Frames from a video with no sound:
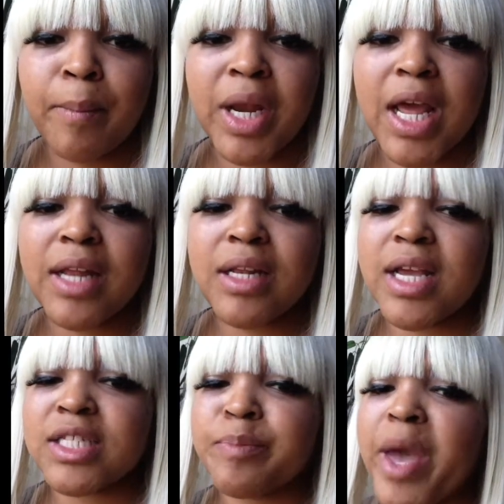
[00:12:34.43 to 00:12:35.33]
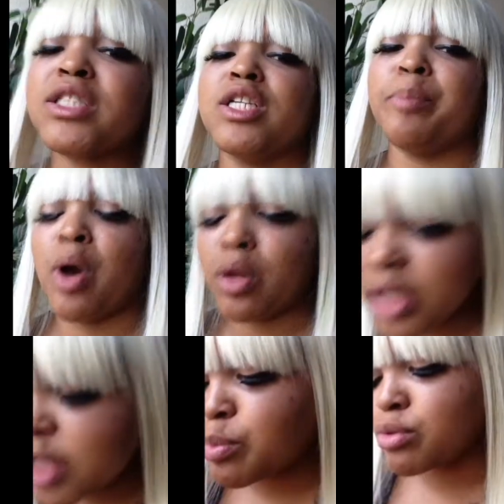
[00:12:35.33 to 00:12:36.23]
But especially
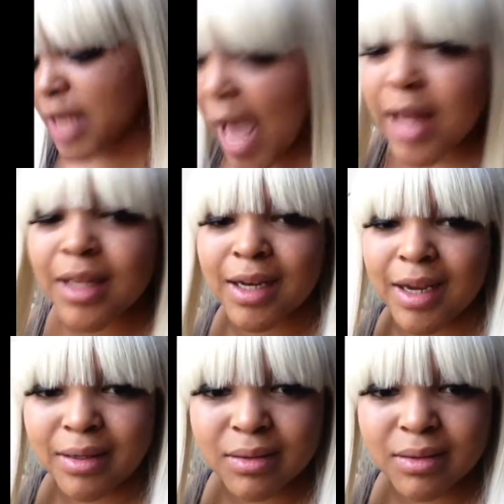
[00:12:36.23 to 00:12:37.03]
police brutality.